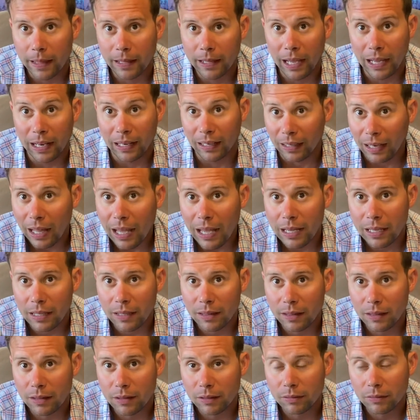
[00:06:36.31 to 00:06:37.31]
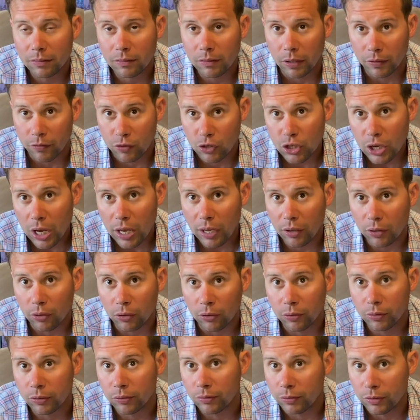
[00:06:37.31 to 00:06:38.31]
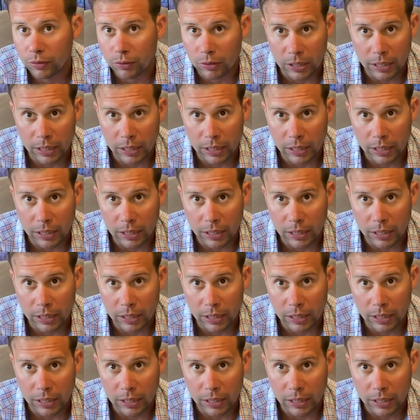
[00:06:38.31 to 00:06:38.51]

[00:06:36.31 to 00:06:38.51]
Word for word: and length of shell